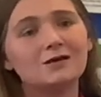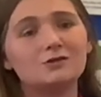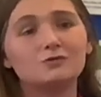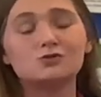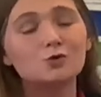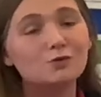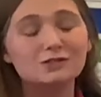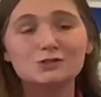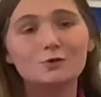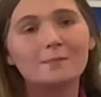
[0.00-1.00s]
you're talking
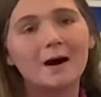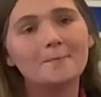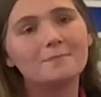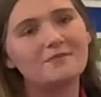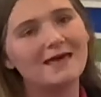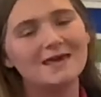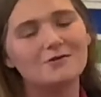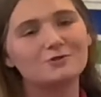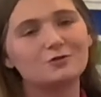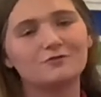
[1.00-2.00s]
to your bump, they're
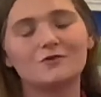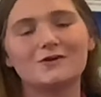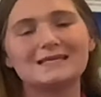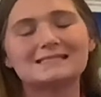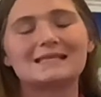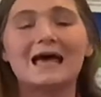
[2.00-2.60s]
hearing your voice.